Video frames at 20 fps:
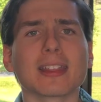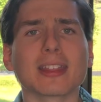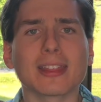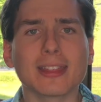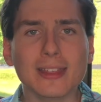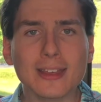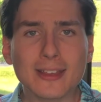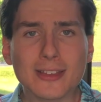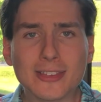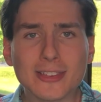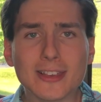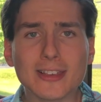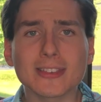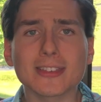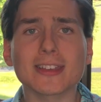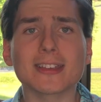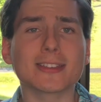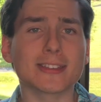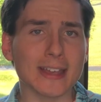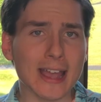This is
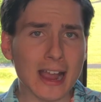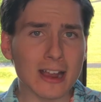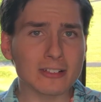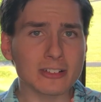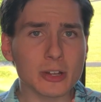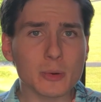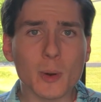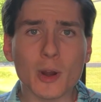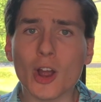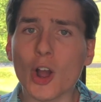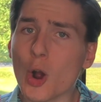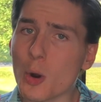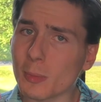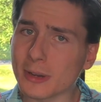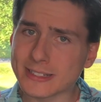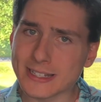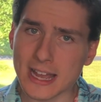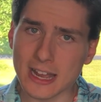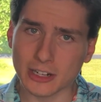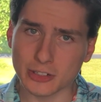exactly where
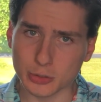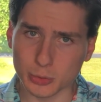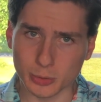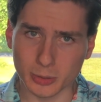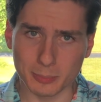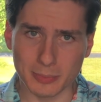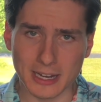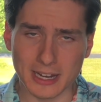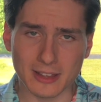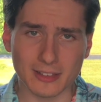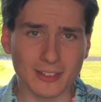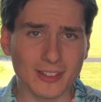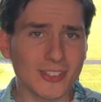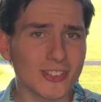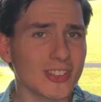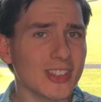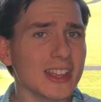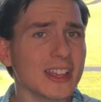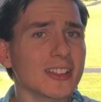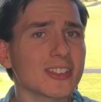Omadactyl would be.
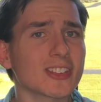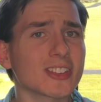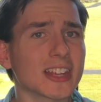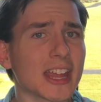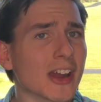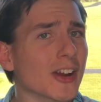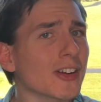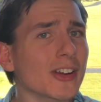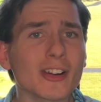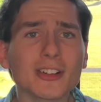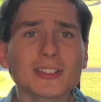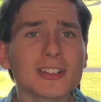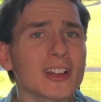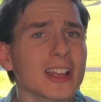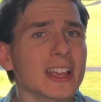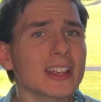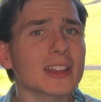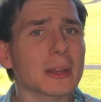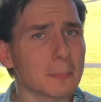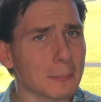This thing is scarier
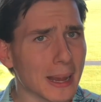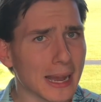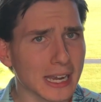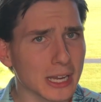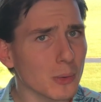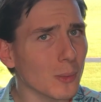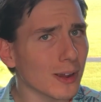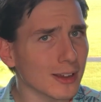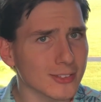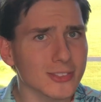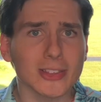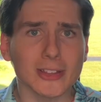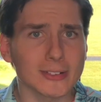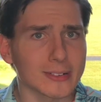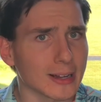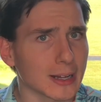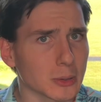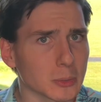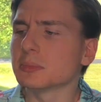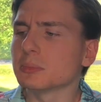looking than Pennywise the
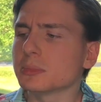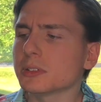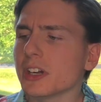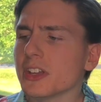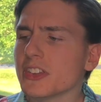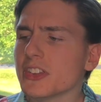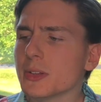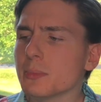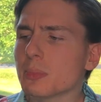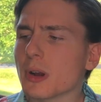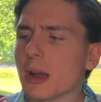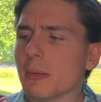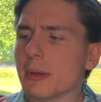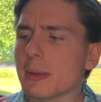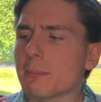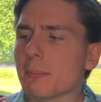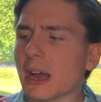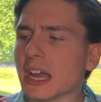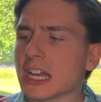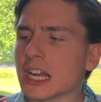Clown. Plus it'd probably
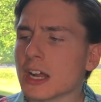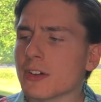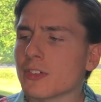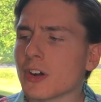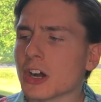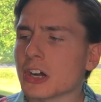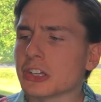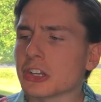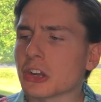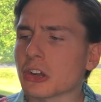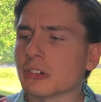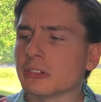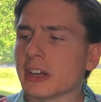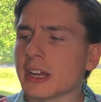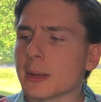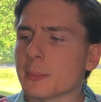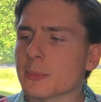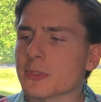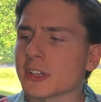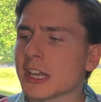bite off all your
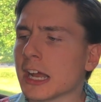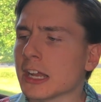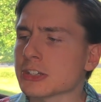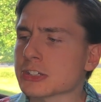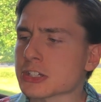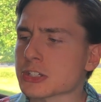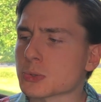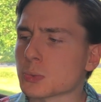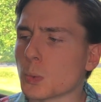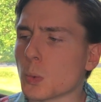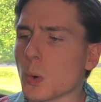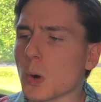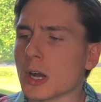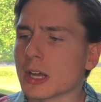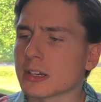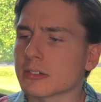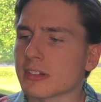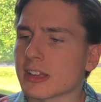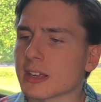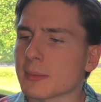limbs, not just
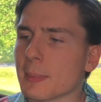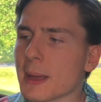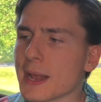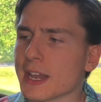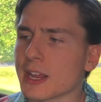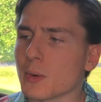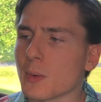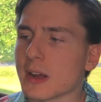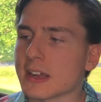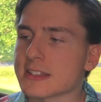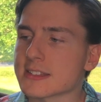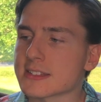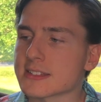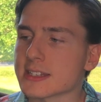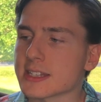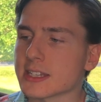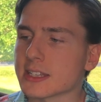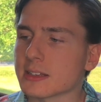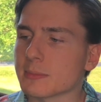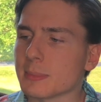one like Pennywise
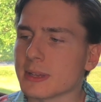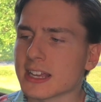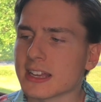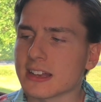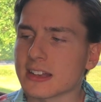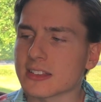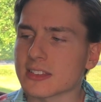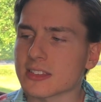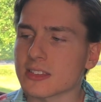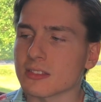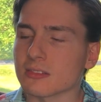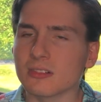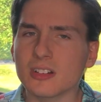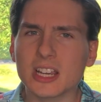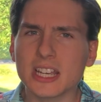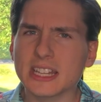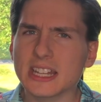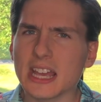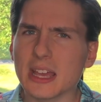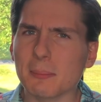did, because
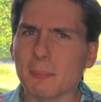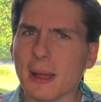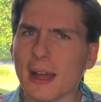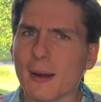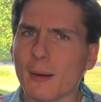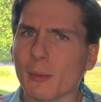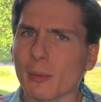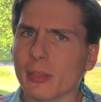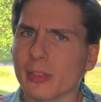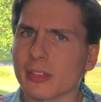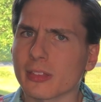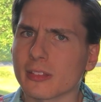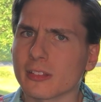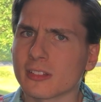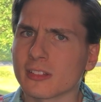look at that mouth.